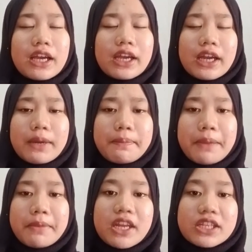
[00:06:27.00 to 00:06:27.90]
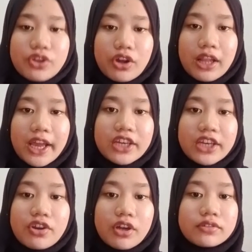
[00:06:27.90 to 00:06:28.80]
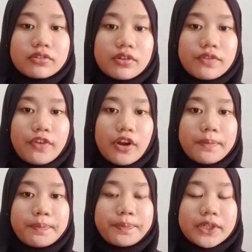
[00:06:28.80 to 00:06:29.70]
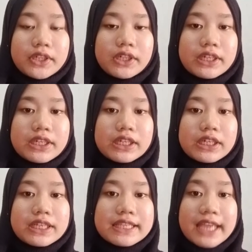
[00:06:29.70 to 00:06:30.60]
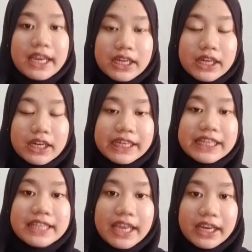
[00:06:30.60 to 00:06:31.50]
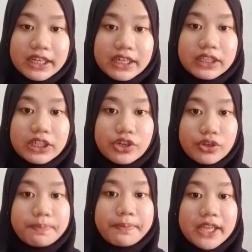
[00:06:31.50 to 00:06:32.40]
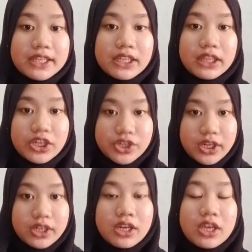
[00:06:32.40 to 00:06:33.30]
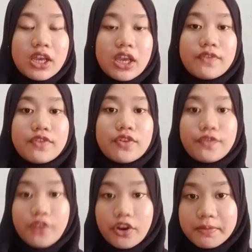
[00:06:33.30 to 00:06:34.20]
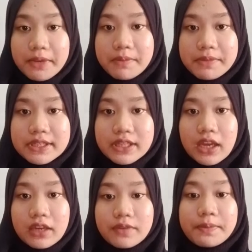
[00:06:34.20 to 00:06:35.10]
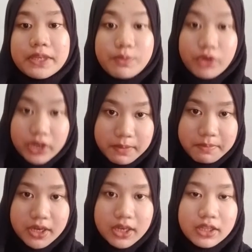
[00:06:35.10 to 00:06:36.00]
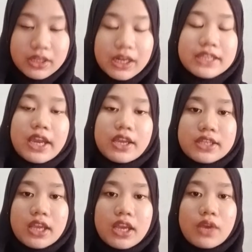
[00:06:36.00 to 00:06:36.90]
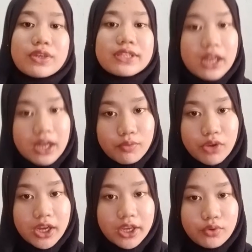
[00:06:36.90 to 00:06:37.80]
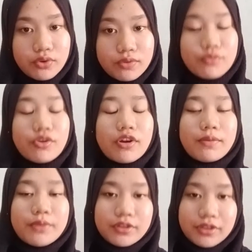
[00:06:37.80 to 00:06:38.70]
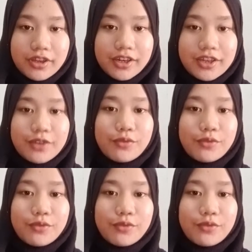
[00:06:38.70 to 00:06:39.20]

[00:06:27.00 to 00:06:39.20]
Maybe that's all I got from the second group presentation. If you found many mistakes, please forgive me. The last I say, wassalamualaikum warahmatullahi